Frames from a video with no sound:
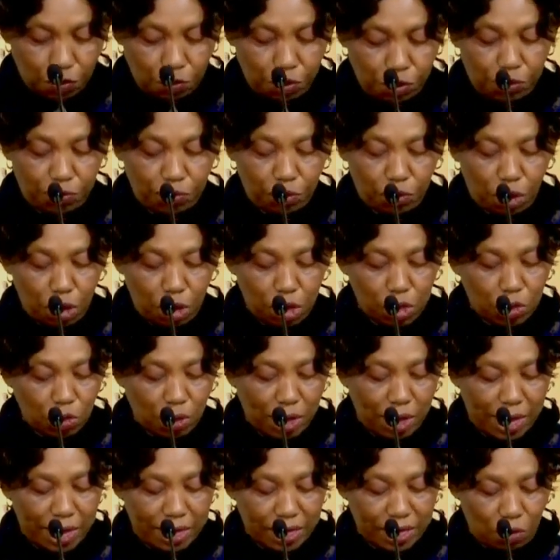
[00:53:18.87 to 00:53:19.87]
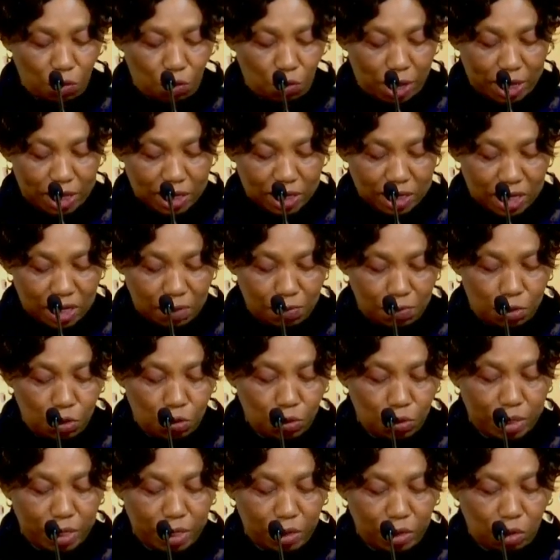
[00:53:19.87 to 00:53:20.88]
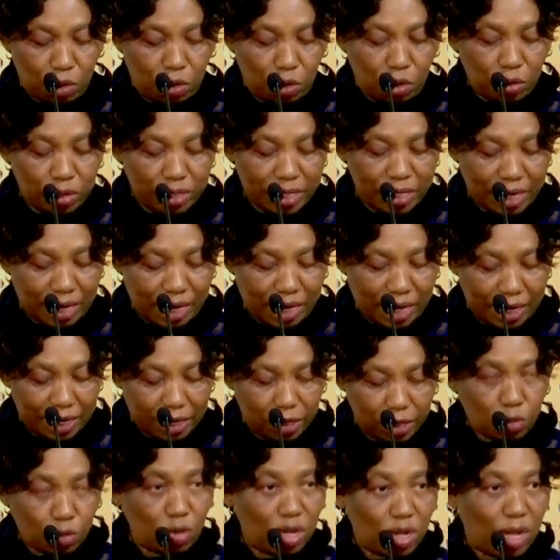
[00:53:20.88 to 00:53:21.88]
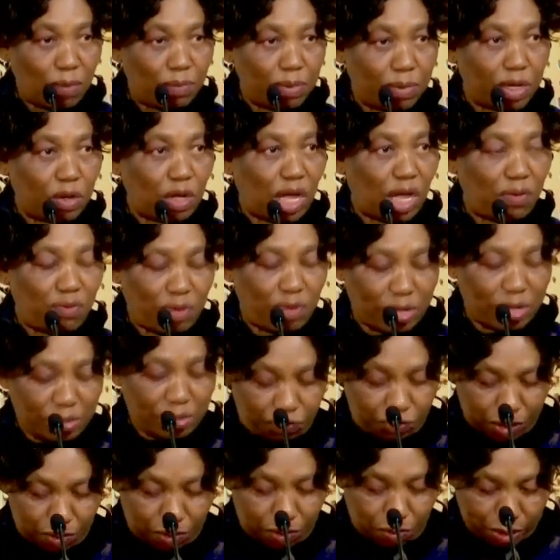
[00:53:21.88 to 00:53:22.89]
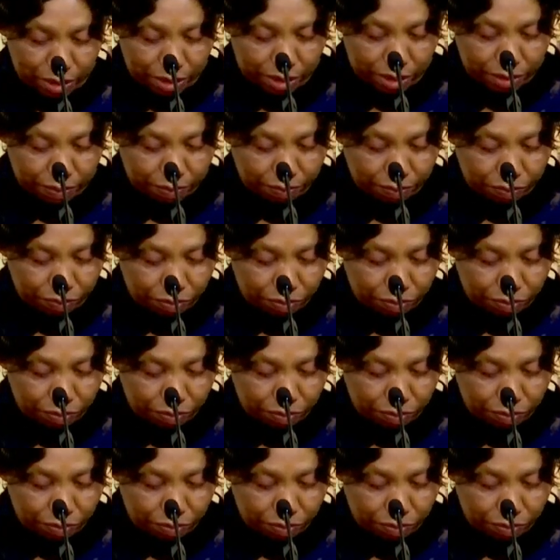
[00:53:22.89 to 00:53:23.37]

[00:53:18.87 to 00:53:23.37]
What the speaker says: we've also had a work stream looking on the curriculum recovery framework.